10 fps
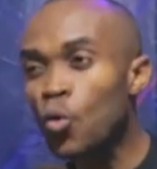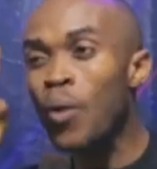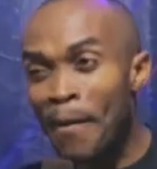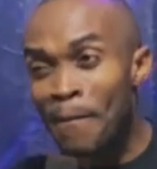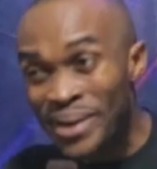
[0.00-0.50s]

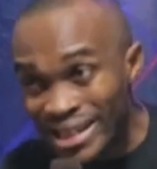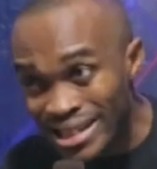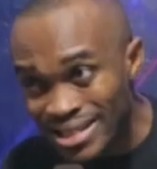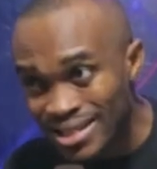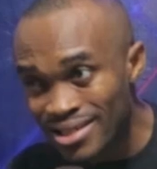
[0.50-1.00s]
one
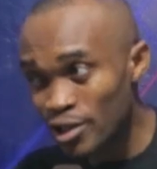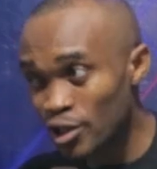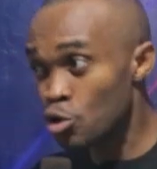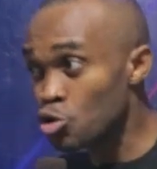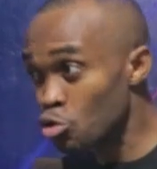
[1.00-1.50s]
minute
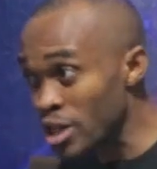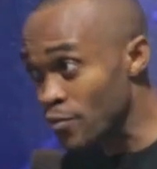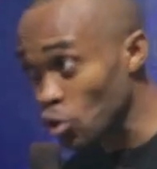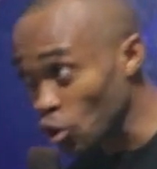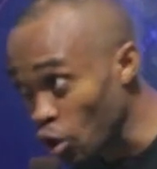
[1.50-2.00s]
you should
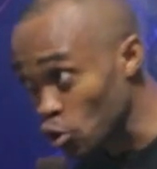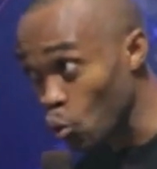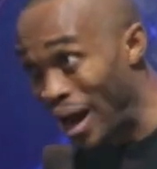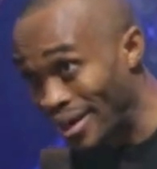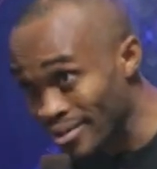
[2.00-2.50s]
give to God.
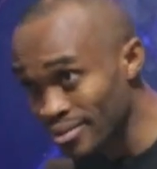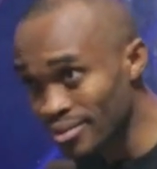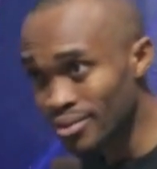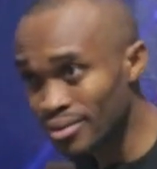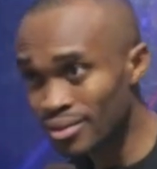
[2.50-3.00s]
One.
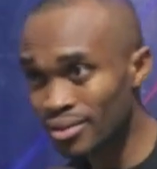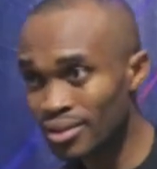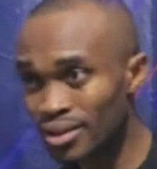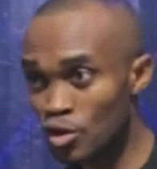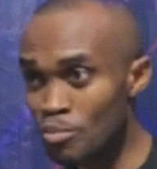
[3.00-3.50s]

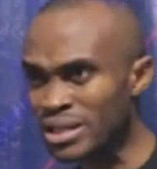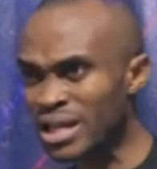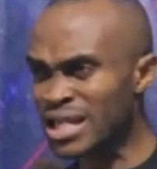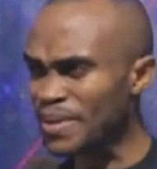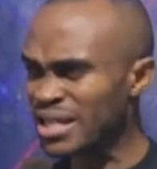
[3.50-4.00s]
You may
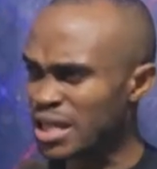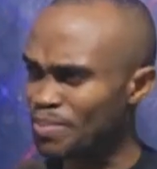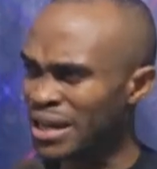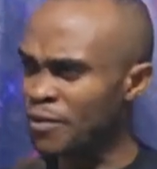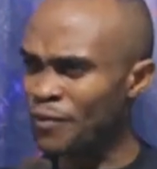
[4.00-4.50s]
say this person is
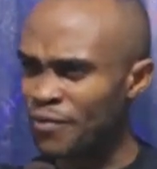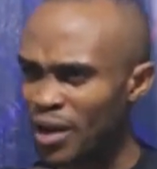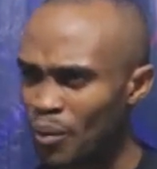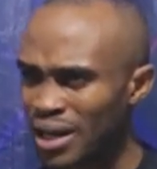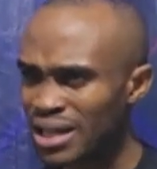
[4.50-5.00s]
spending five
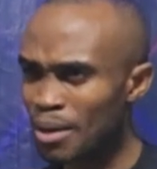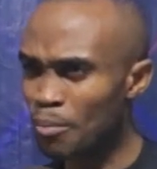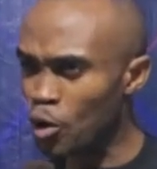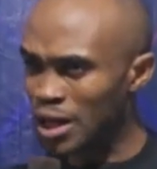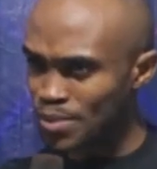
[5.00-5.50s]
hours,
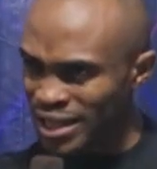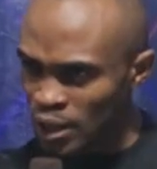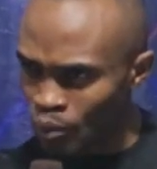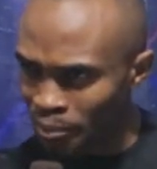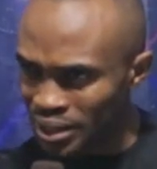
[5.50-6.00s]
but you are
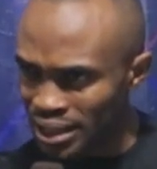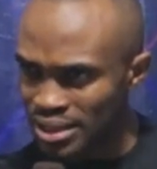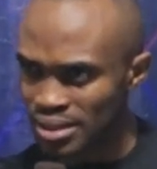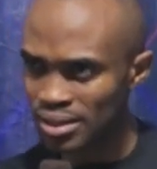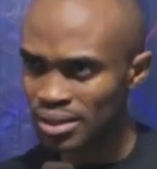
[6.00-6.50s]
spending one
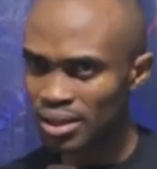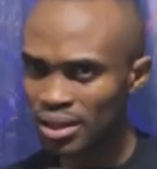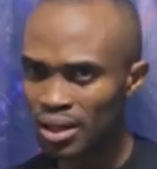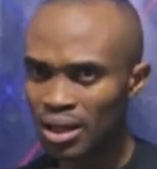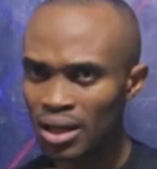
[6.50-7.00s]
minute.
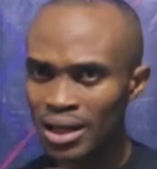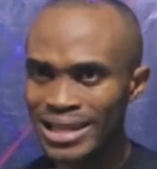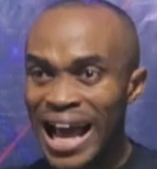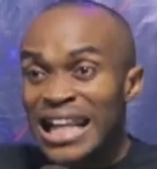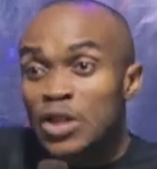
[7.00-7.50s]

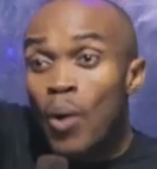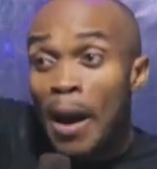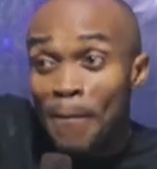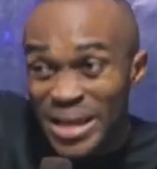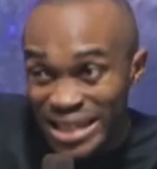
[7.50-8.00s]
That
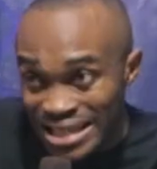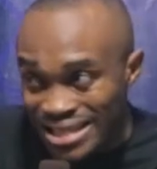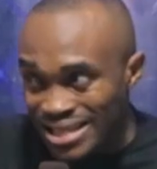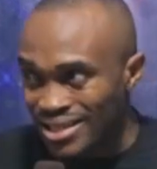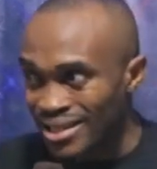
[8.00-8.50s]
one
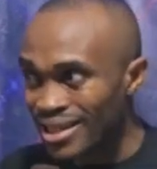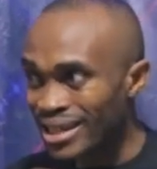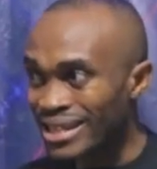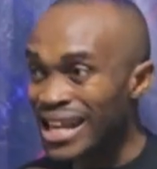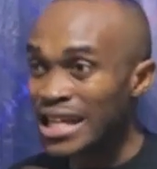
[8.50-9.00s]
minute
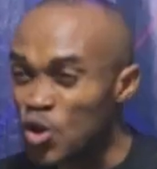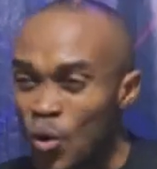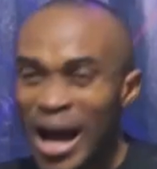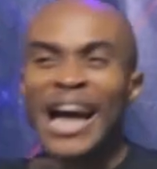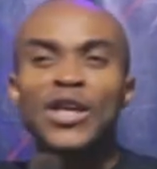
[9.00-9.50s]
that
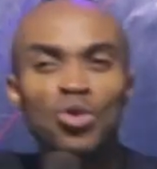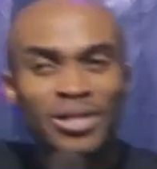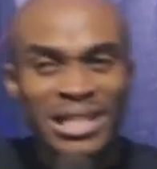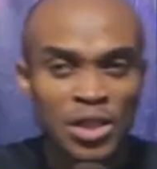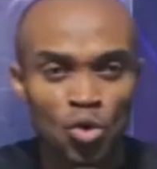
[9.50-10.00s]
you are
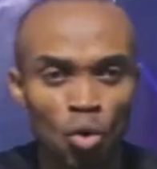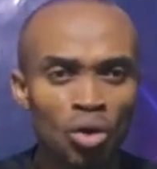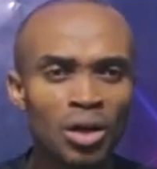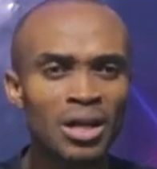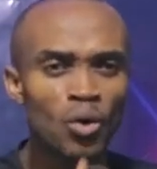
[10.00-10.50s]
using
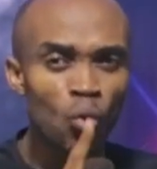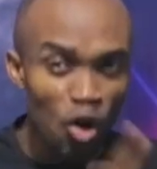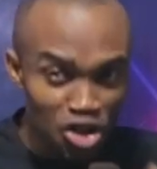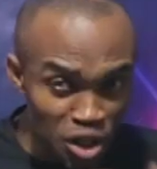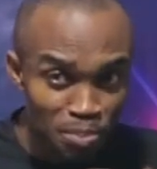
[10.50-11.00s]
to
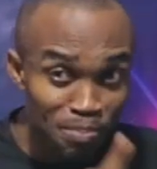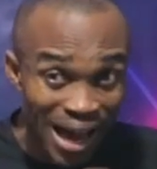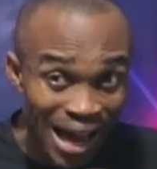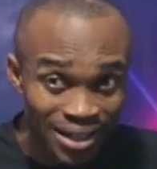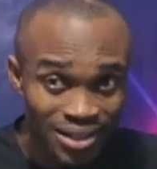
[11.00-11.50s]
worship
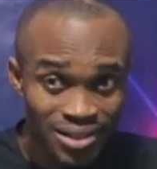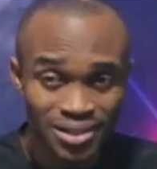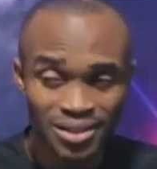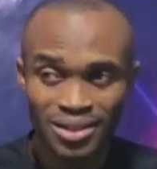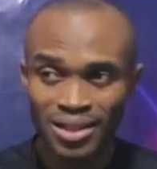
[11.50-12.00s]
Baal
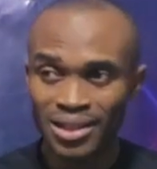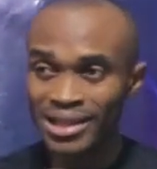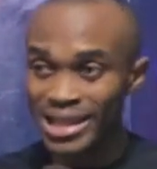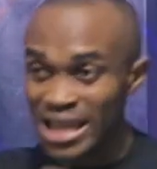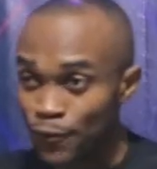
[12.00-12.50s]

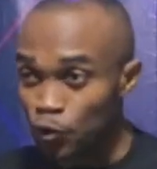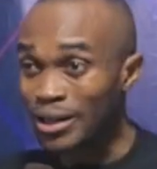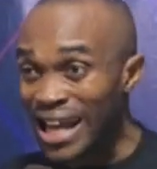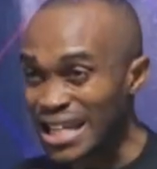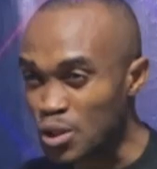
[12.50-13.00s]
give
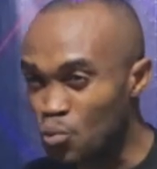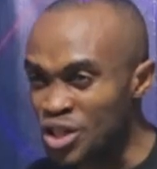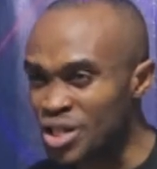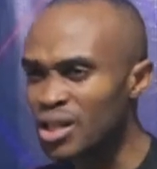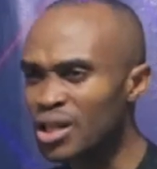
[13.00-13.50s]
to that
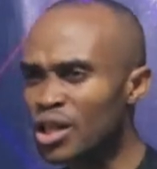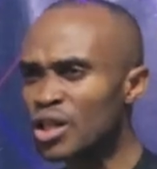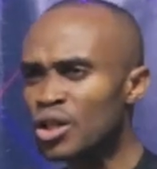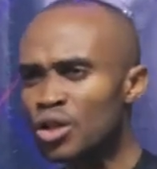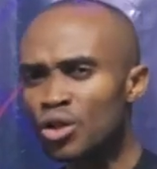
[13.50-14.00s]
which
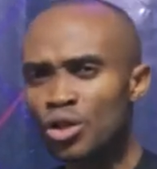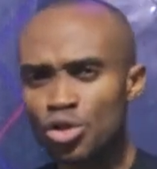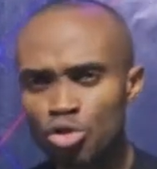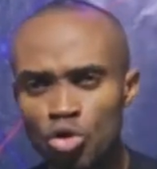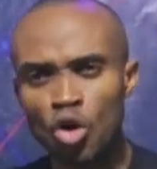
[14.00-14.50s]

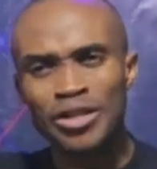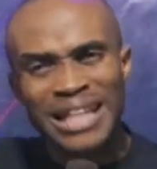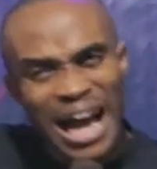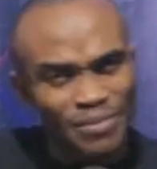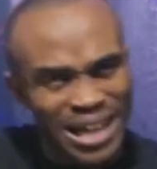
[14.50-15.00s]
should not
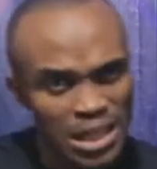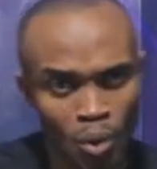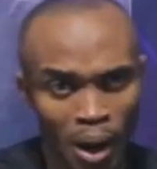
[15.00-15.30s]
have that